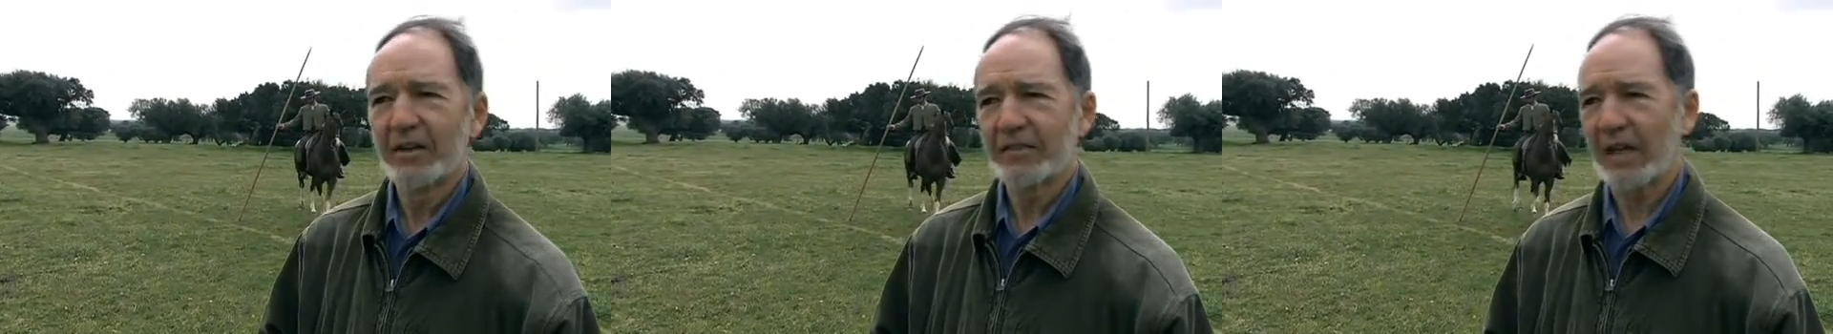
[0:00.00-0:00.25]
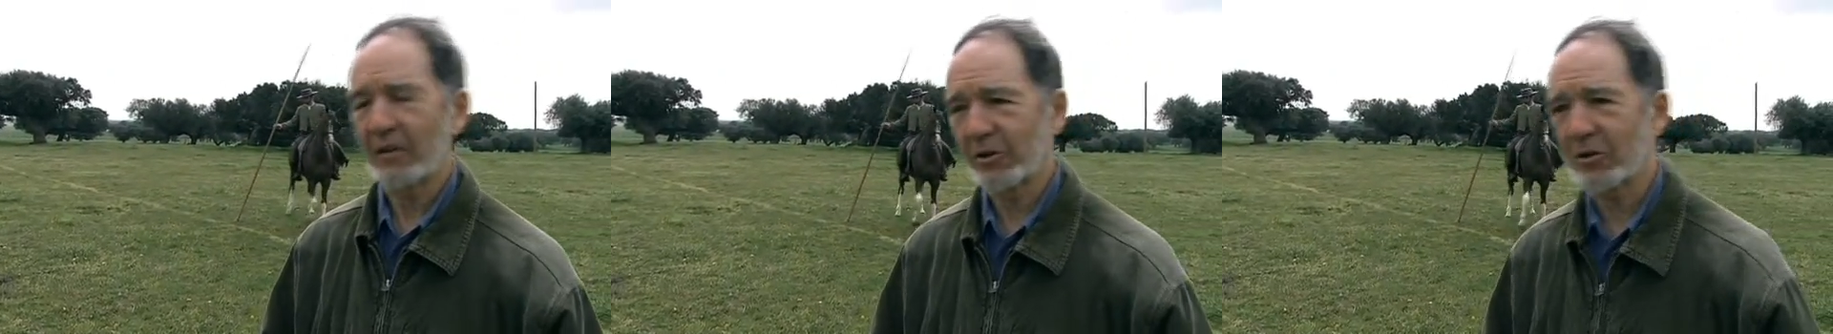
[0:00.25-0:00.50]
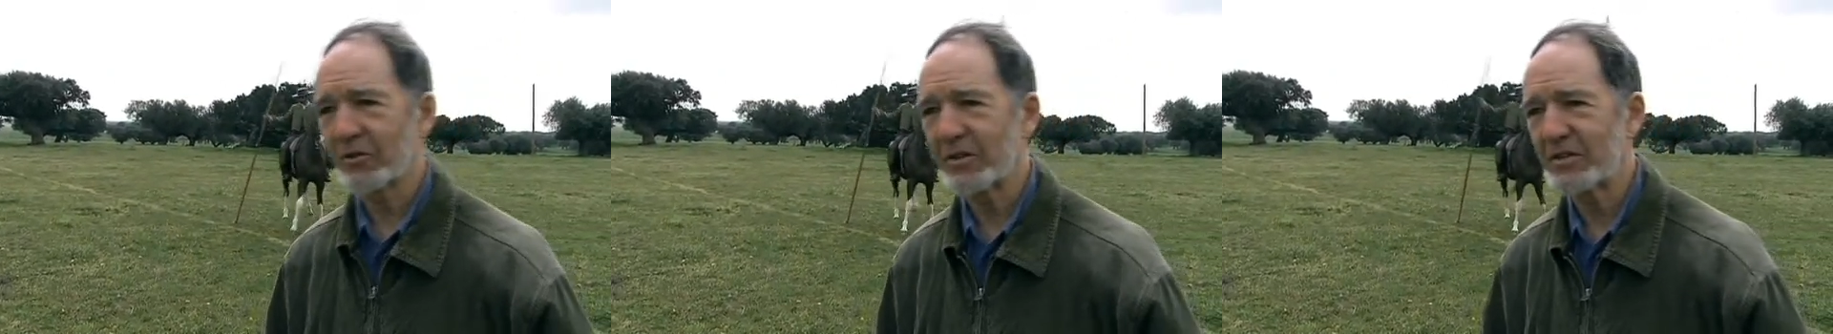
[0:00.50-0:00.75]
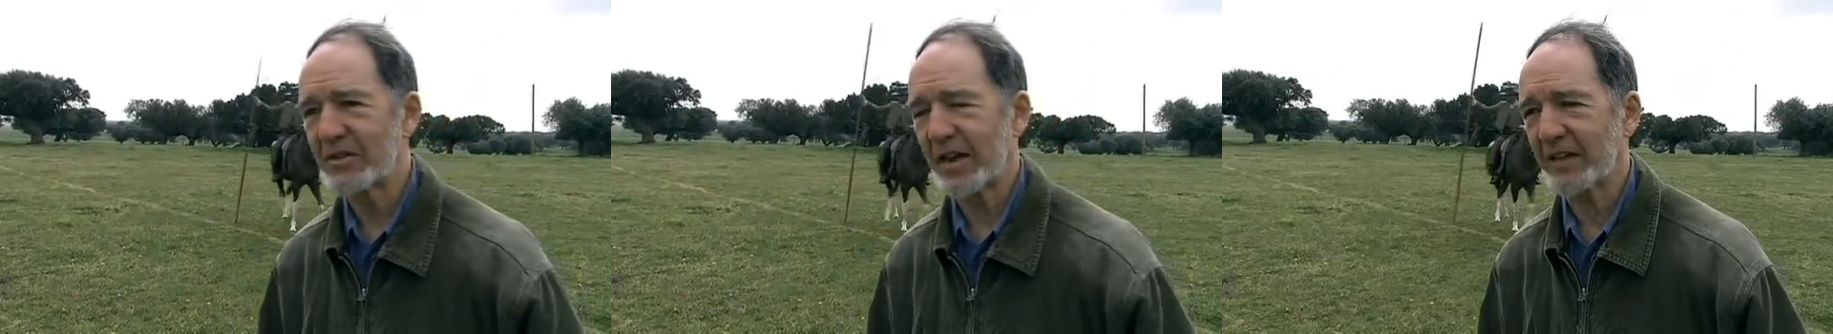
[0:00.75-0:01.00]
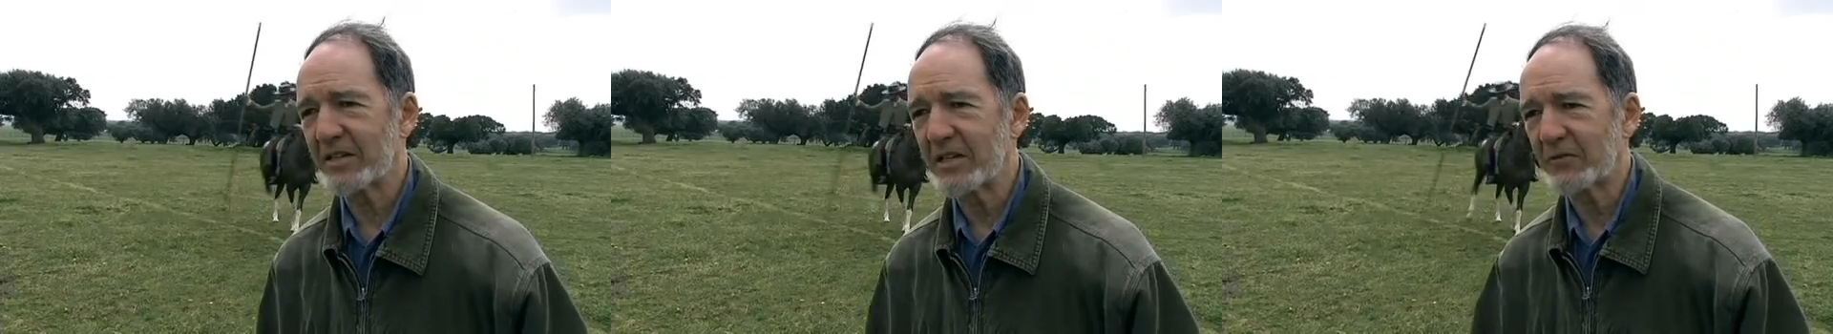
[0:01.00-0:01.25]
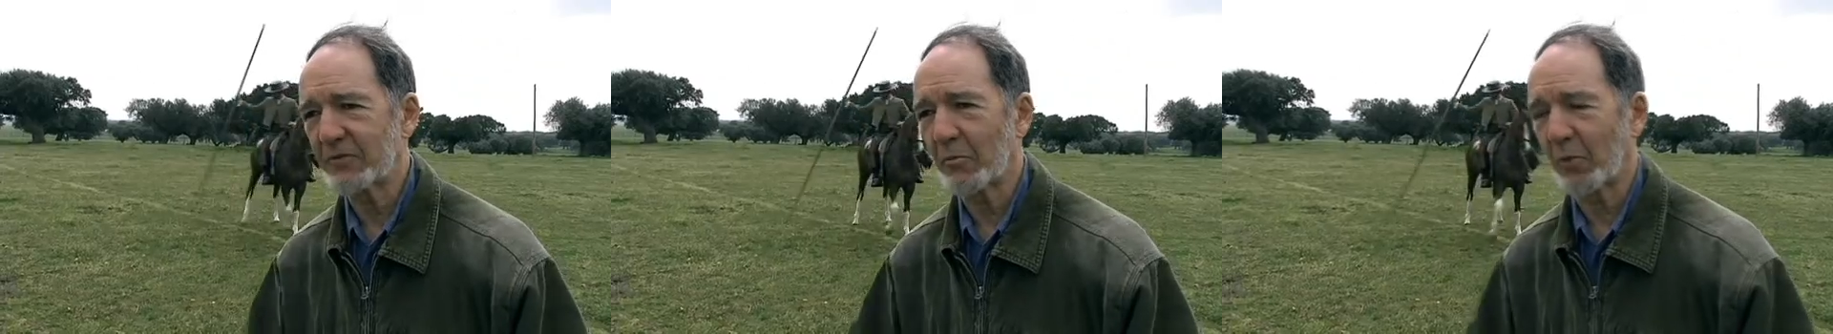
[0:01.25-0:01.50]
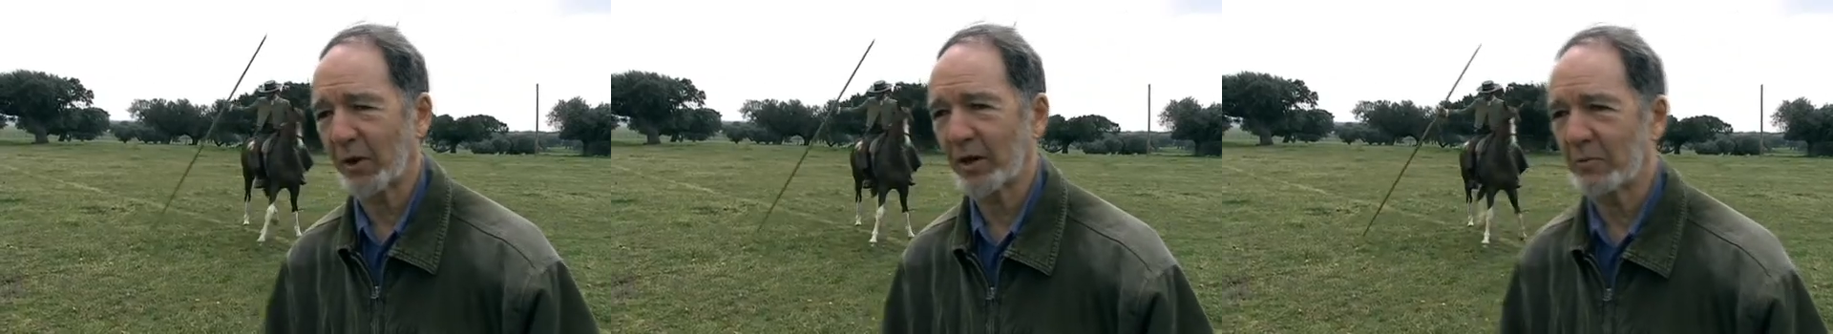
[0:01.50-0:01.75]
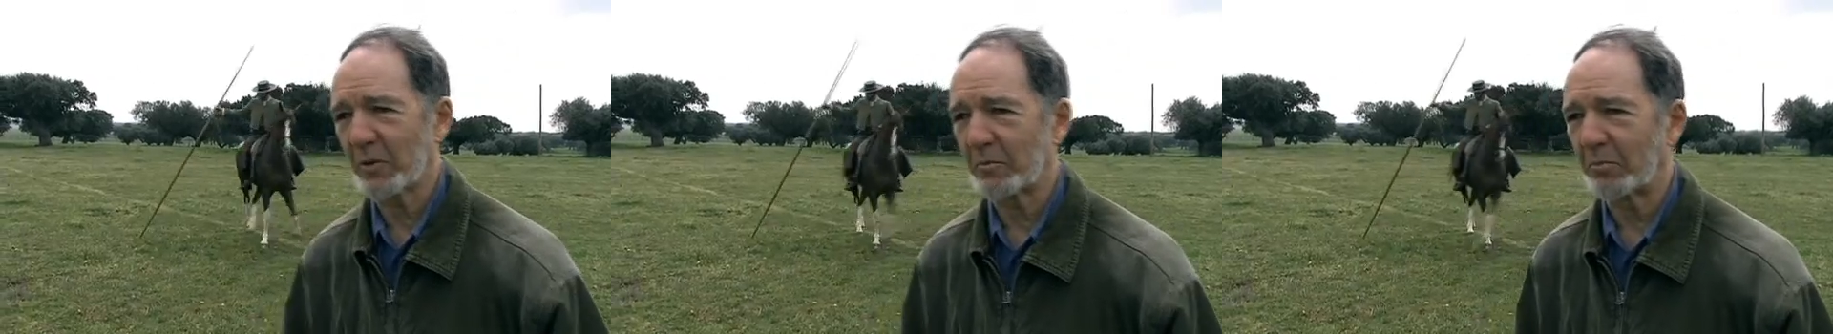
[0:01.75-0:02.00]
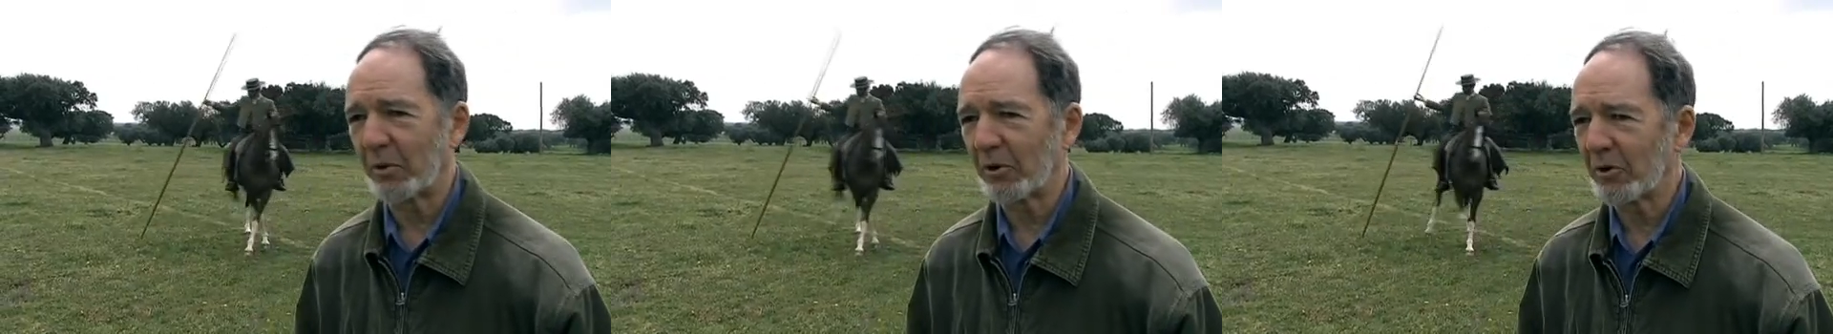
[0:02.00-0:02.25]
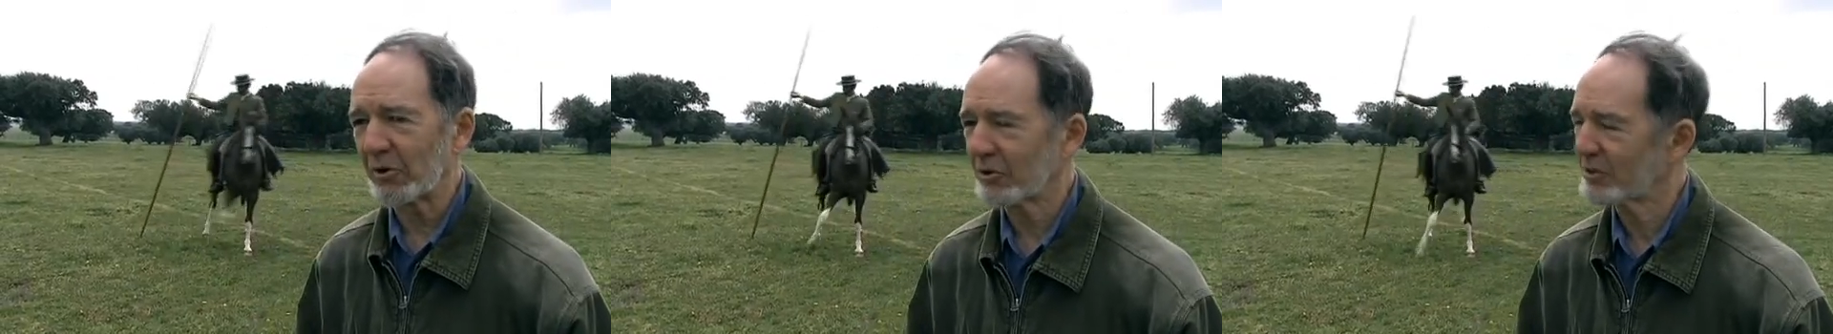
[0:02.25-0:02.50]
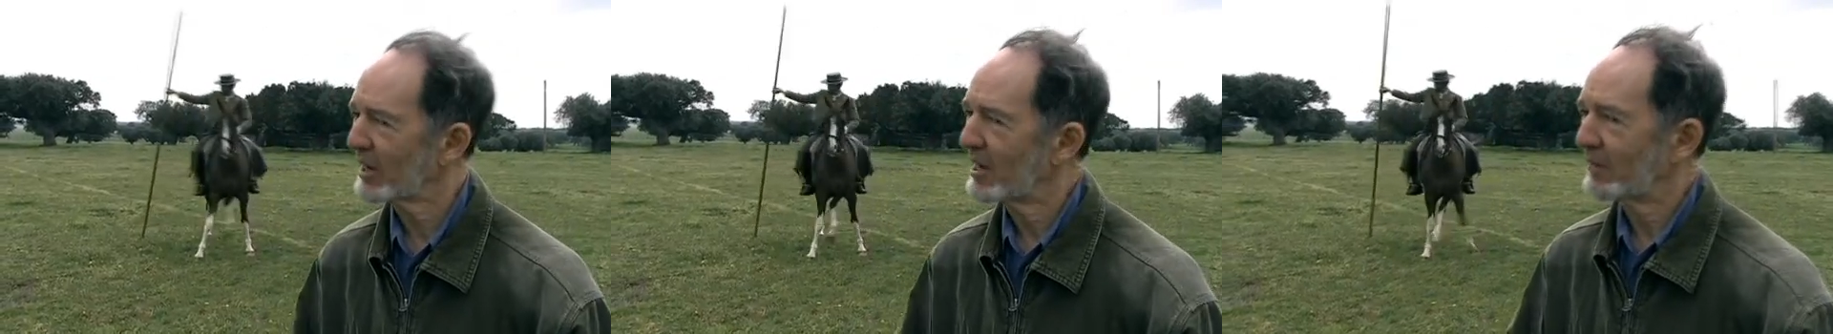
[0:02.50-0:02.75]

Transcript: they learned these techniques for working with bulls,